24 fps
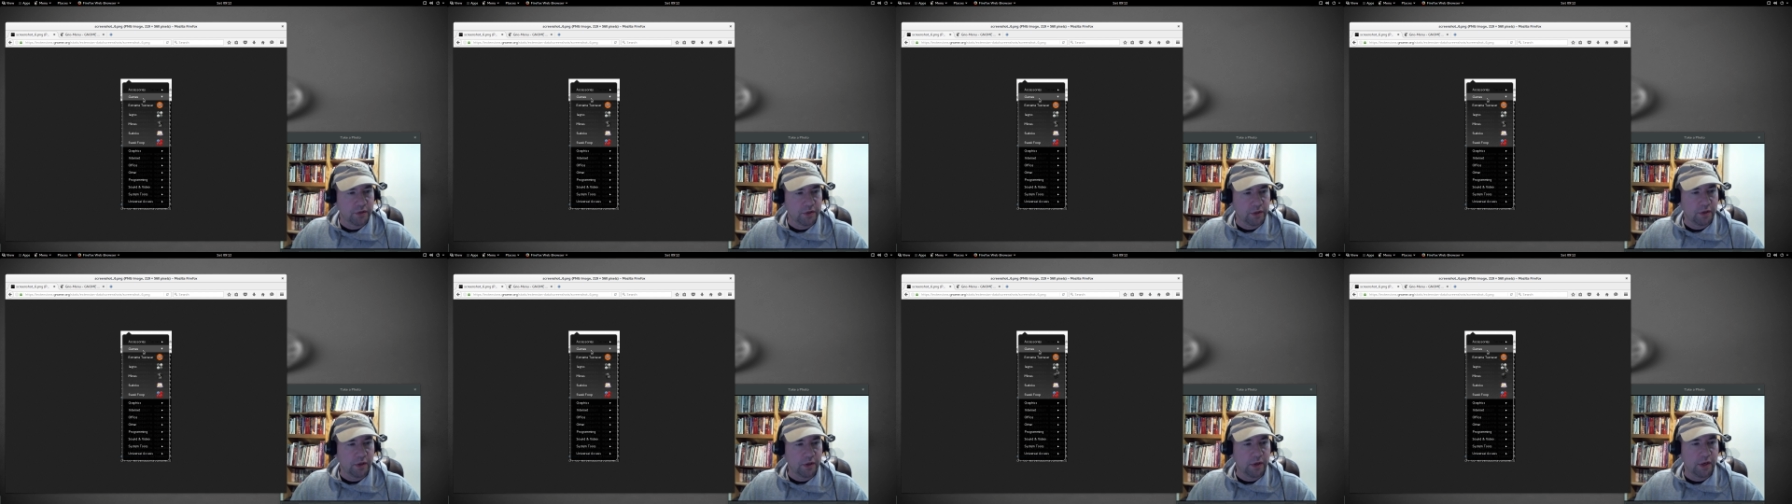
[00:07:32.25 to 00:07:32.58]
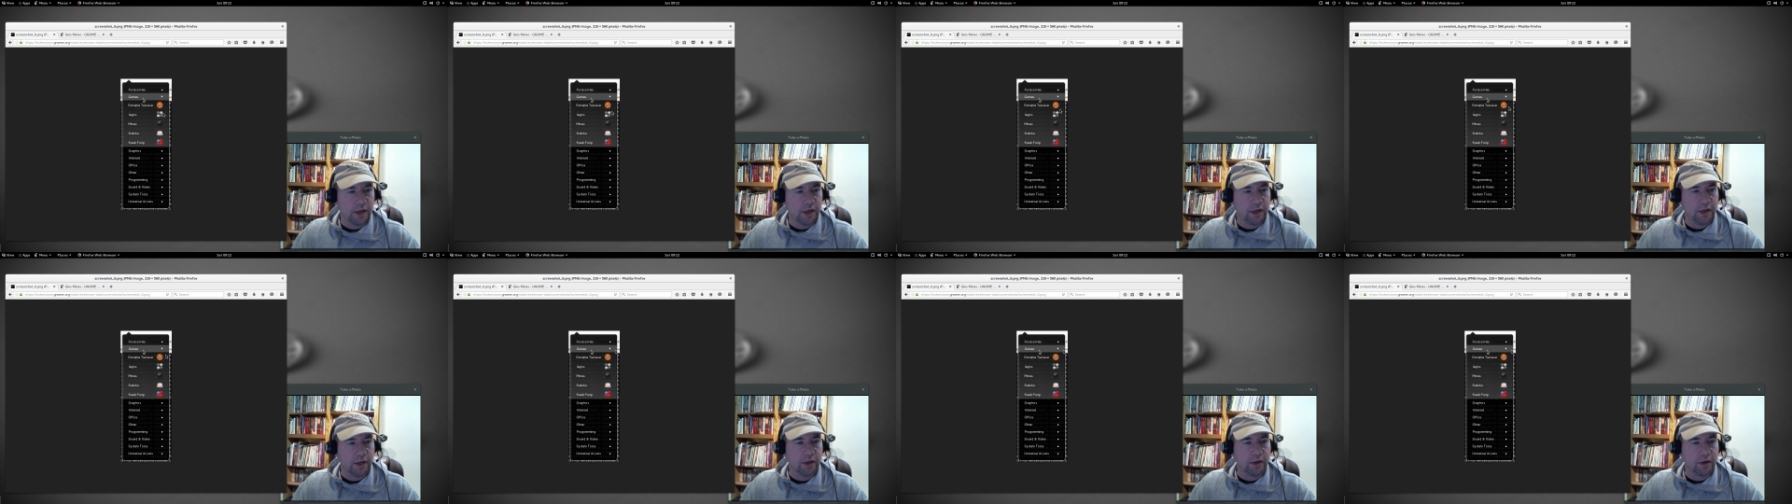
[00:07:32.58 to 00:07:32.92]
and,
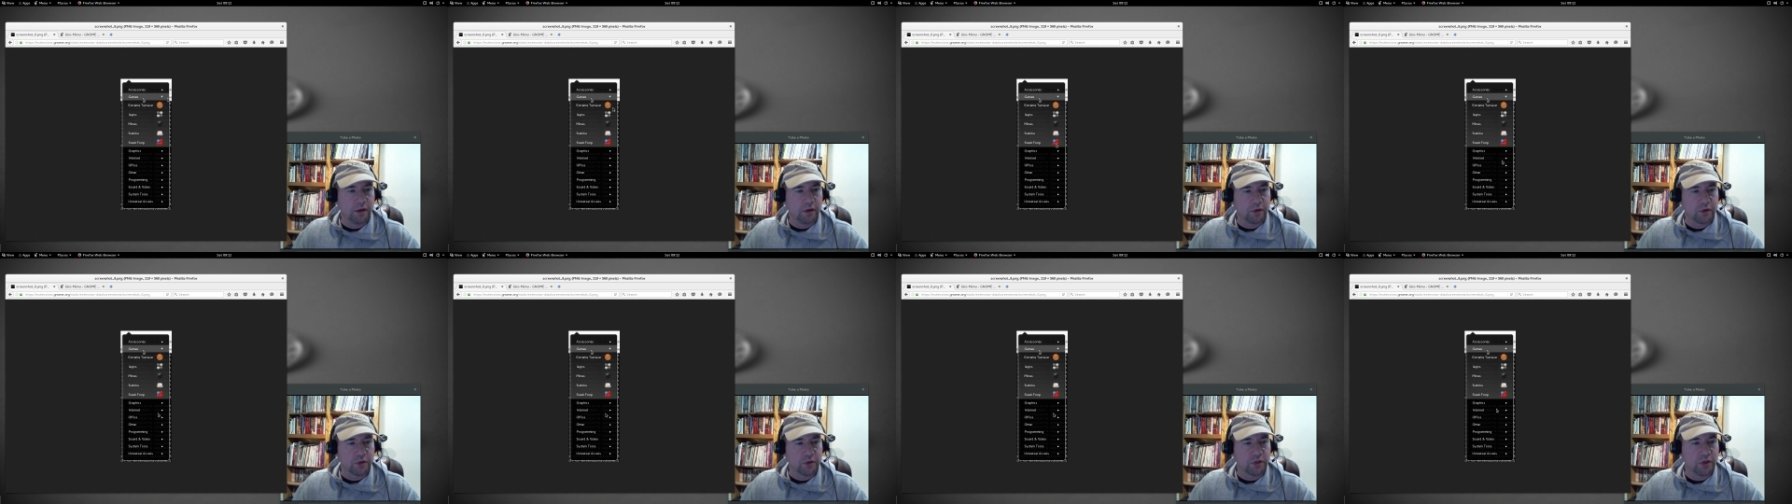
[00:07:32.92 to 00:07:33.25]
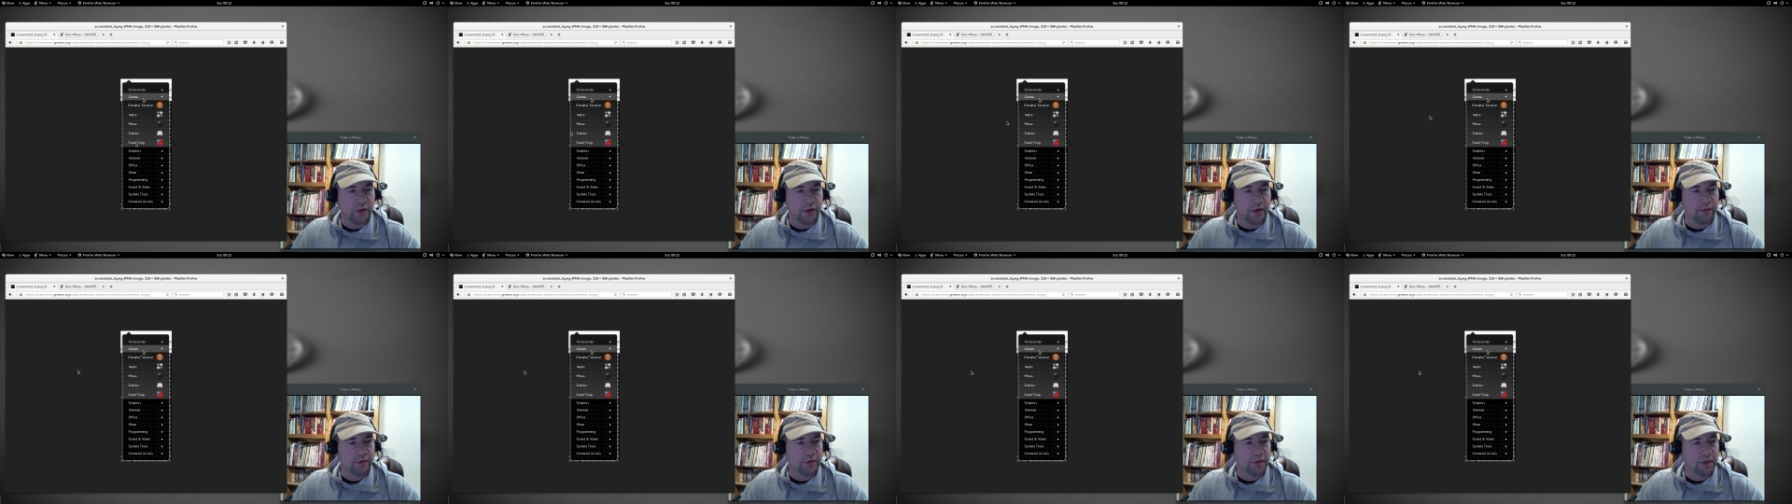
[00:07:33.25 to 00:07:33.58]
and it'll show
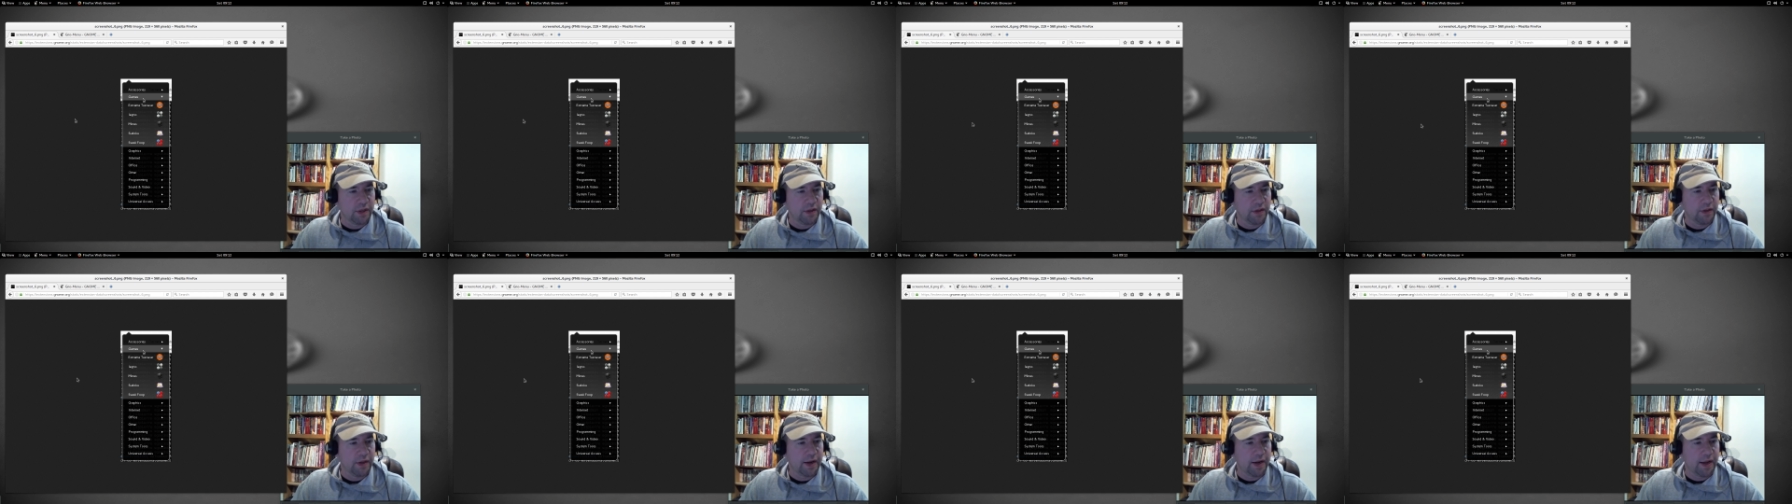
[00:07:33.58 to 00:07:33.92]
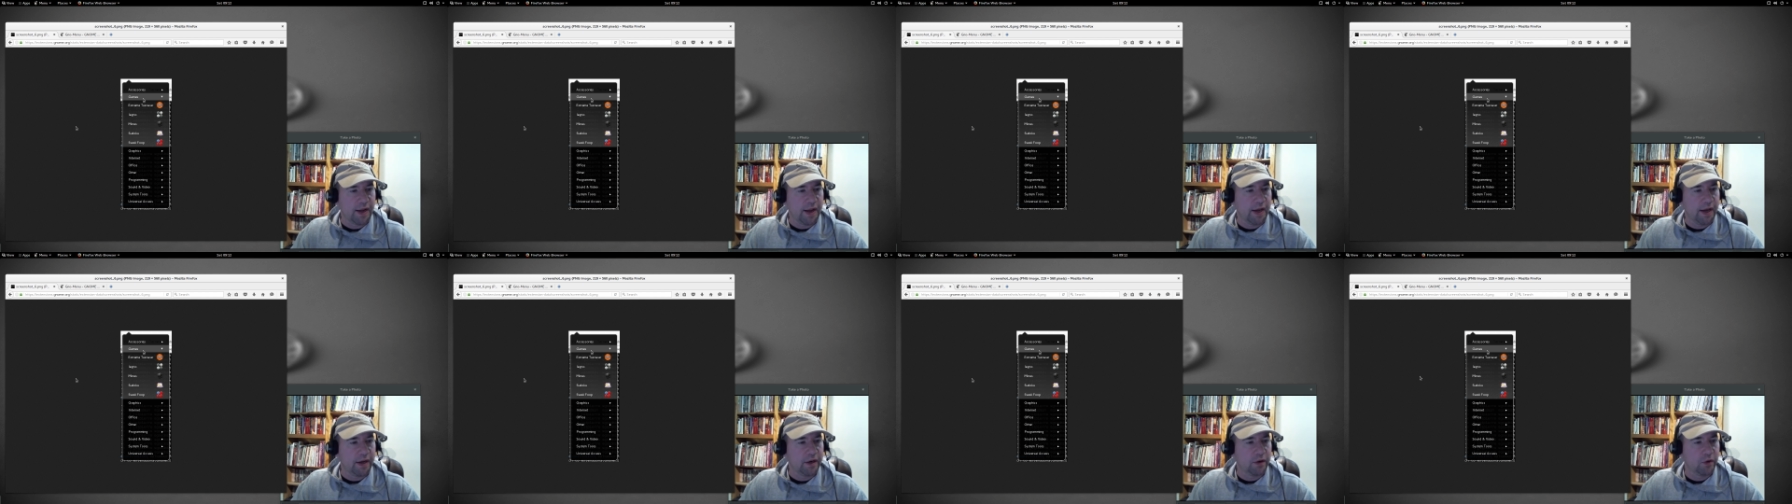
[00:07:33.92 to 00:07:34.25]
you everything in that
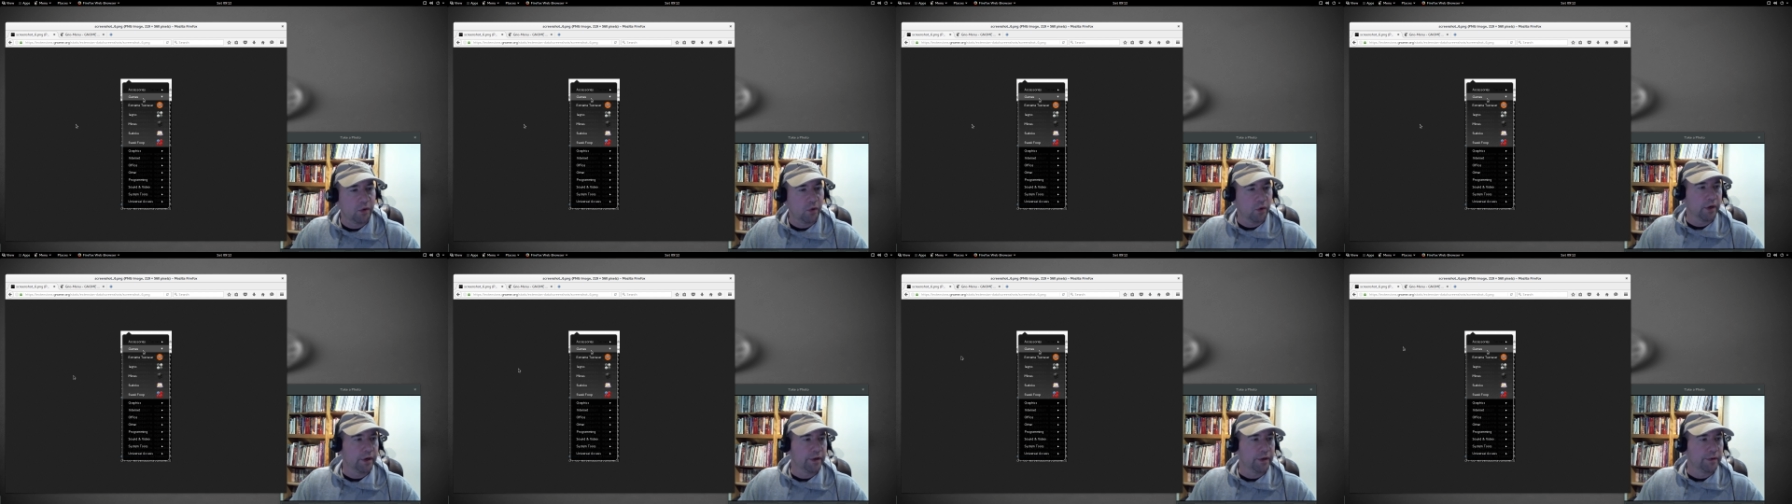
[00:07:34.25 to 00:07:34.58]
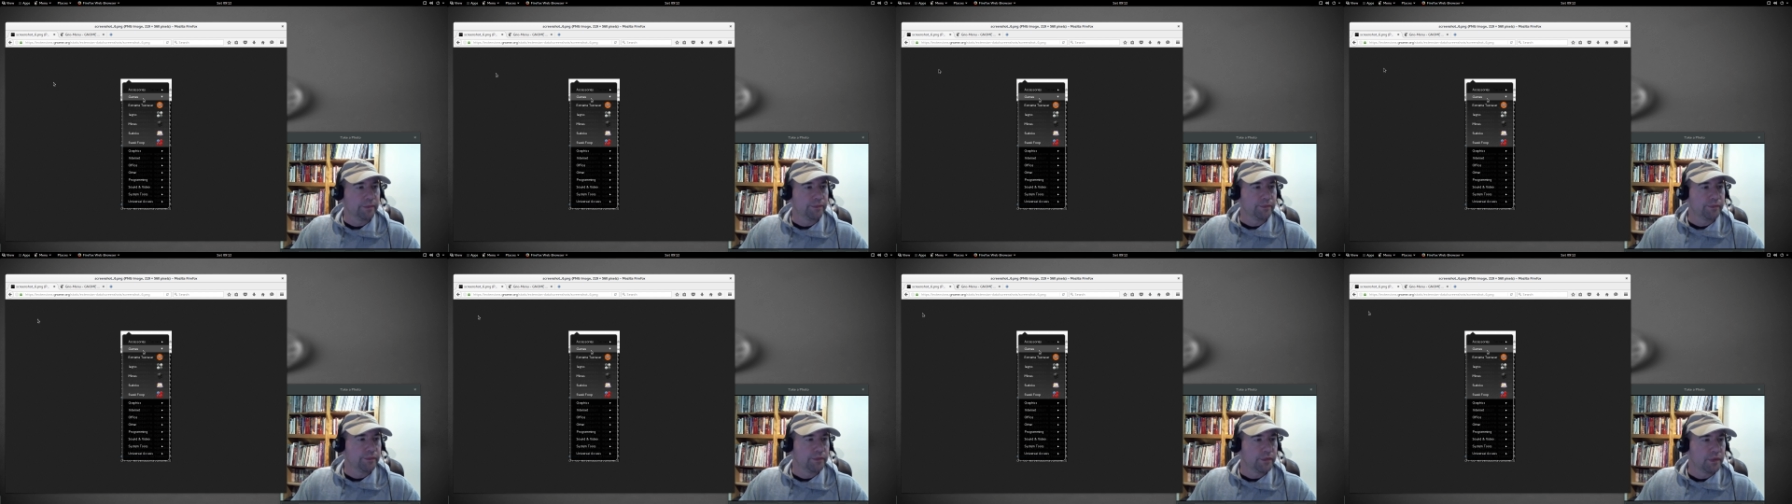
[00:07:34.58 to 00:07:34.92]
category.
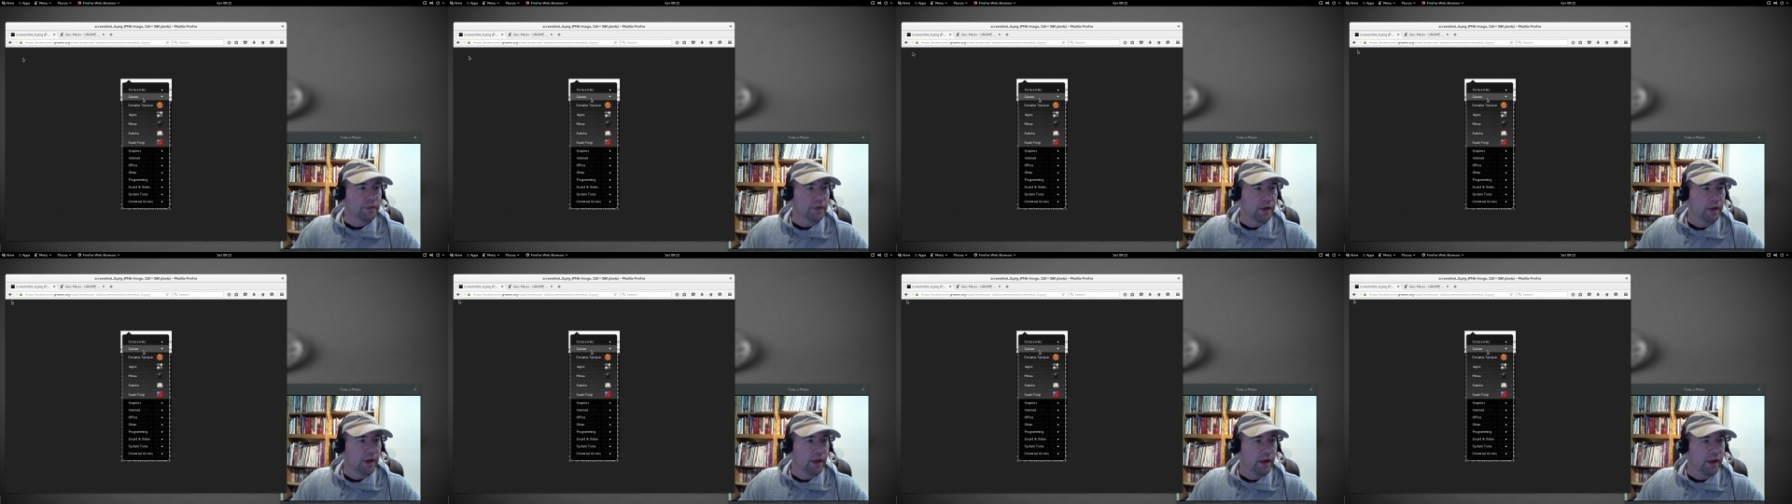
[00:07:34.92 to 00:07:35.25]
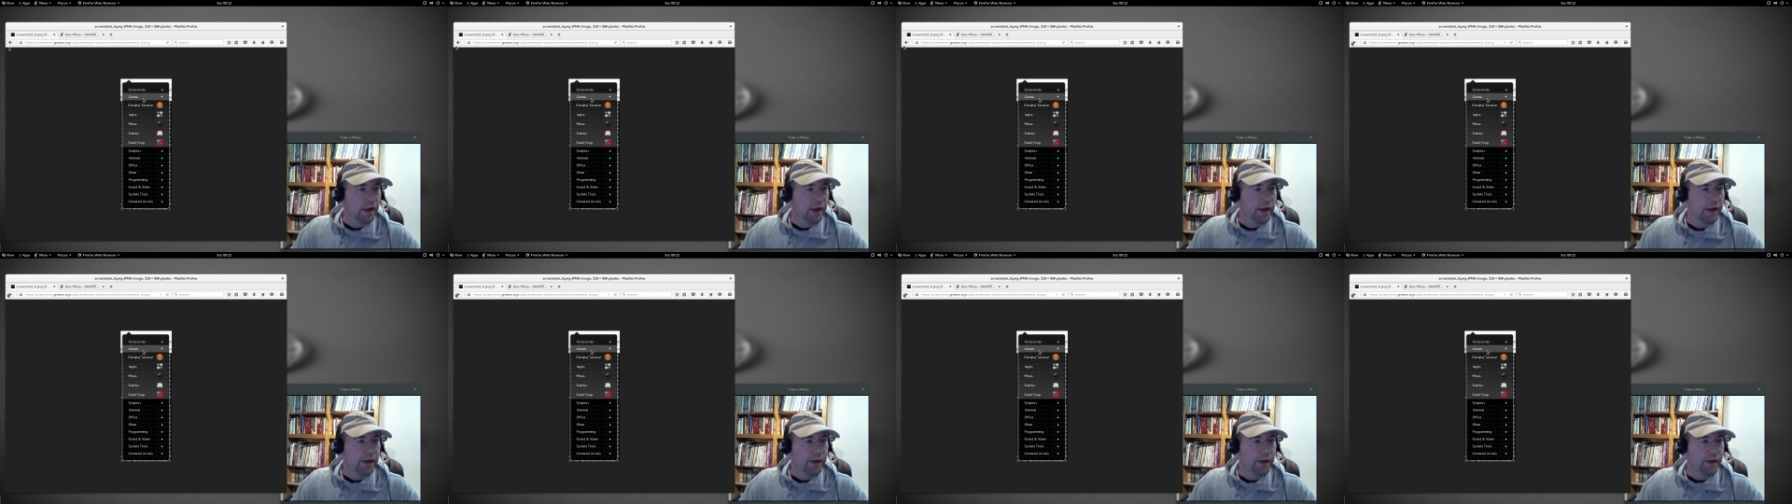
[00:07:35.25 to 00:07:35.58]

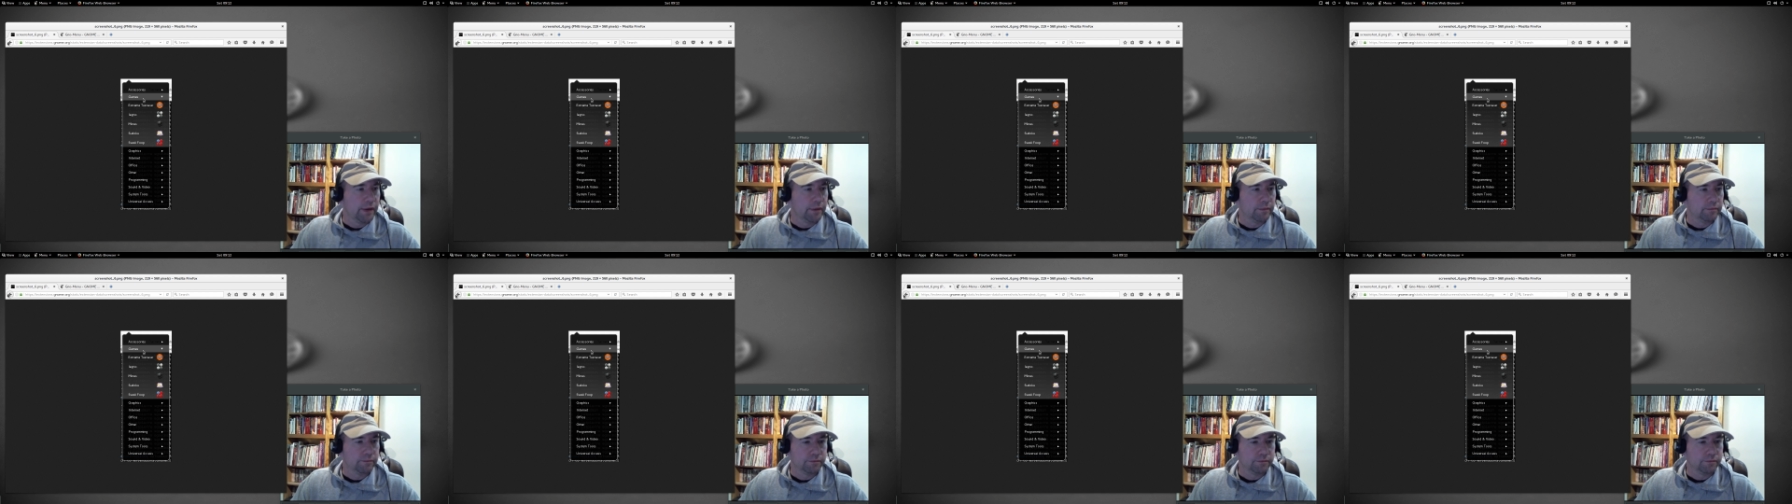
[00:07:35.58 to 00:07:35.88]
Um,